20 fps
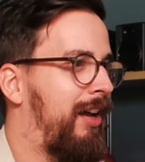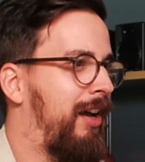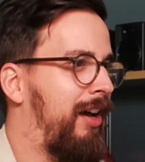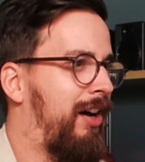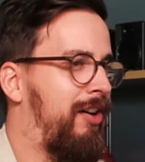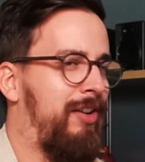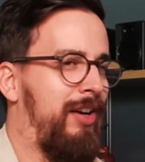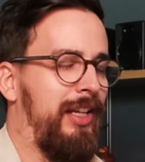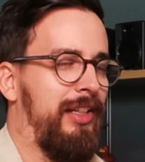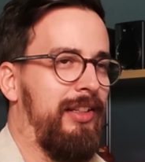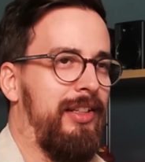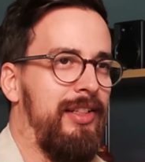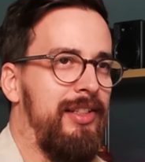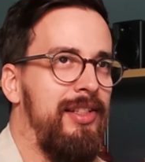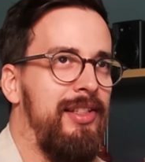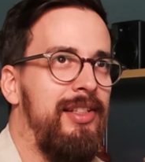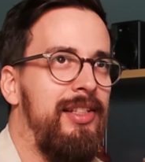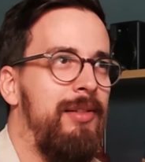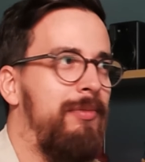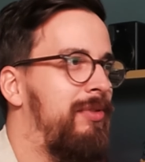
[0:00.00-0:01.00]
All right. It
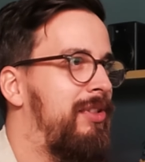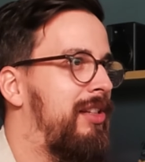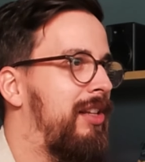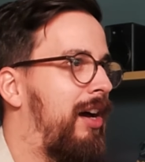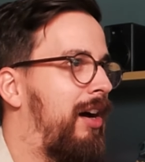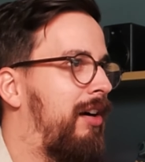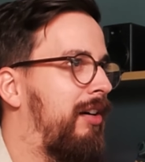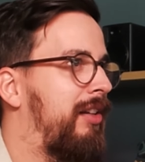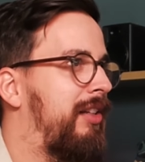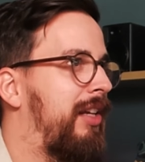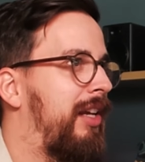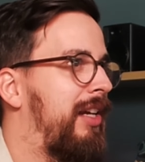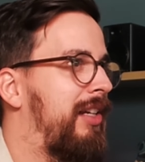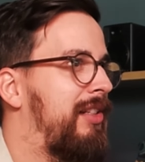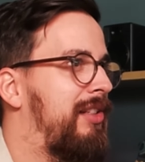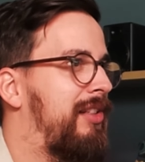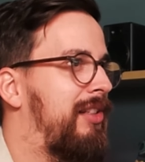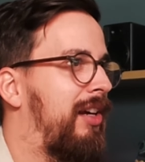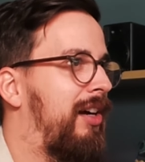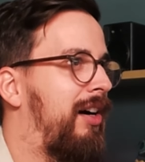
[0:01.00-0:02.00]
seems our
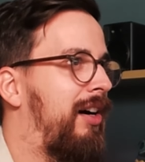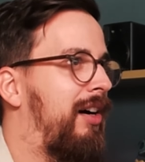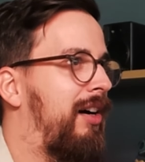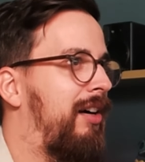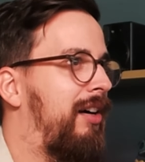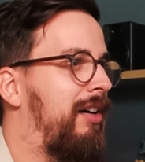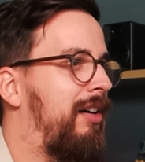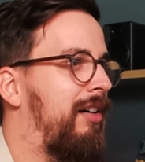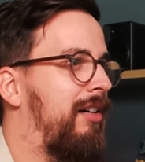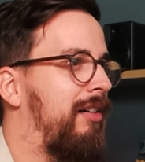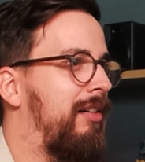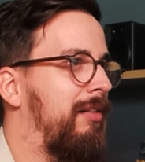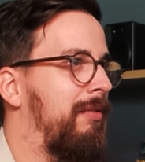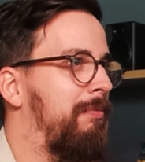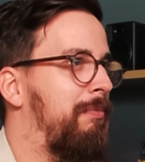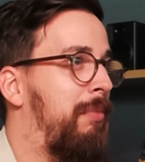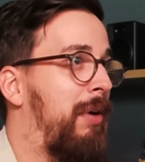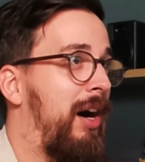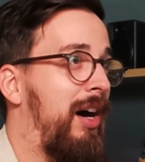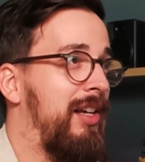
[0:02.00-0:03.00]
tests
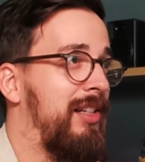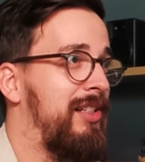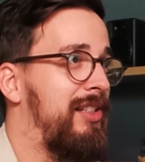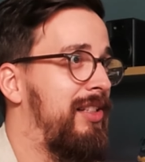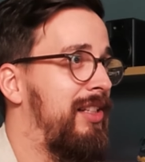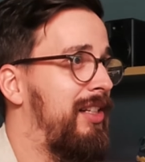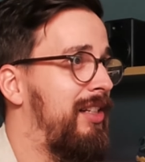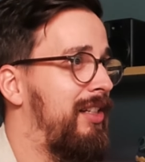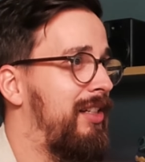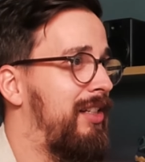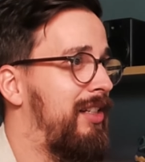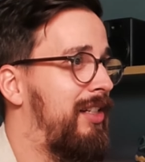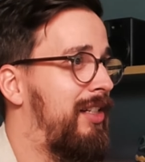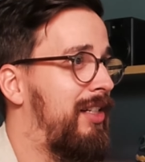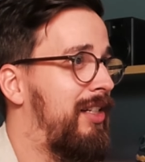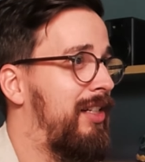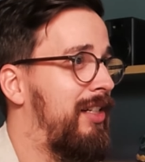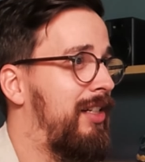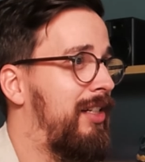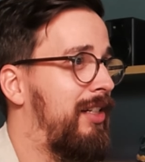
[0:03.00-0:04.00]
are passing.
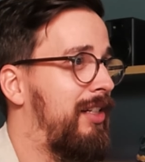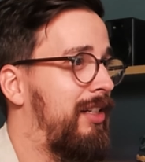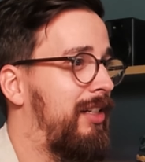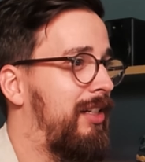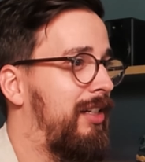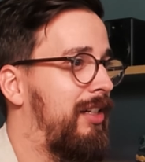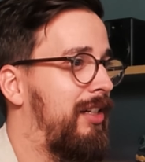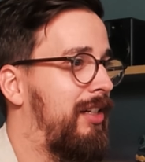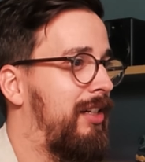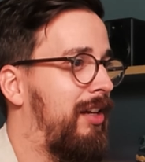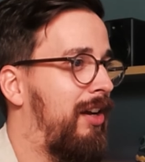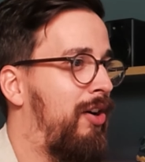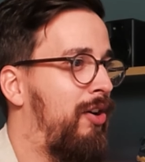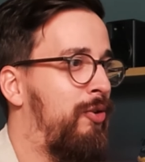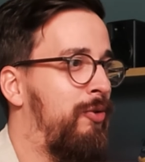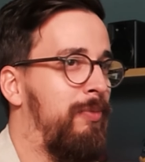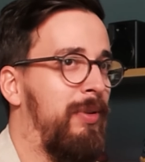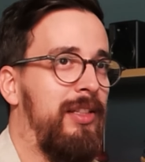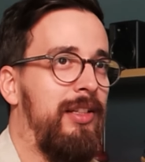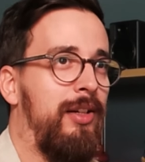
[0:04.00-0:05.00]

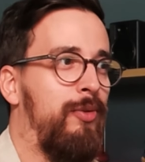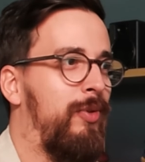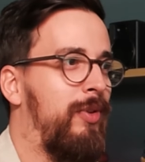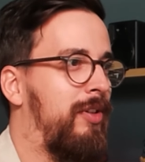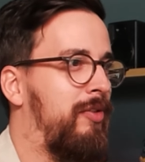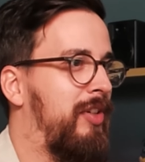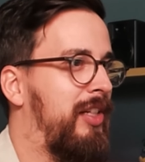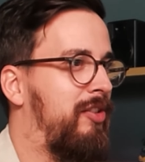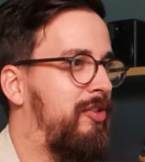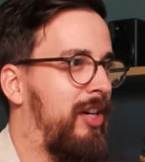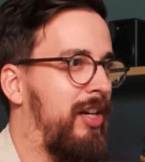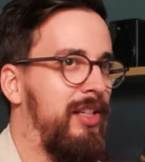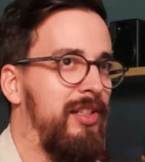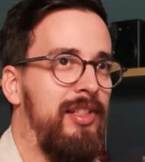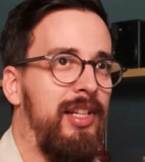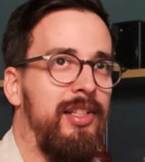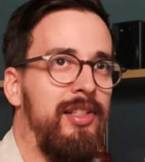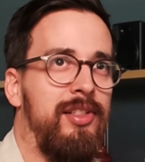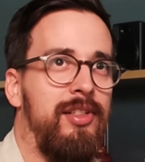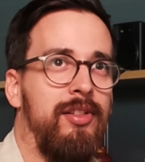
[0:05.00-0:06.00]
Oh, but there were retries.
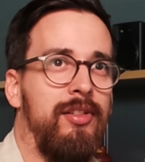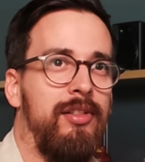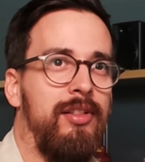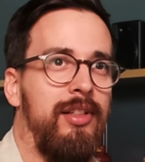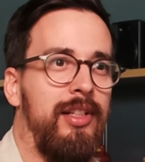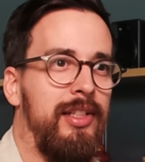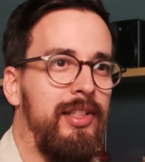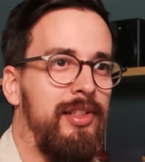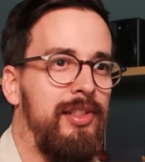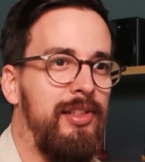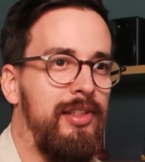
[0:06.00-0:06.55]
That's good. Let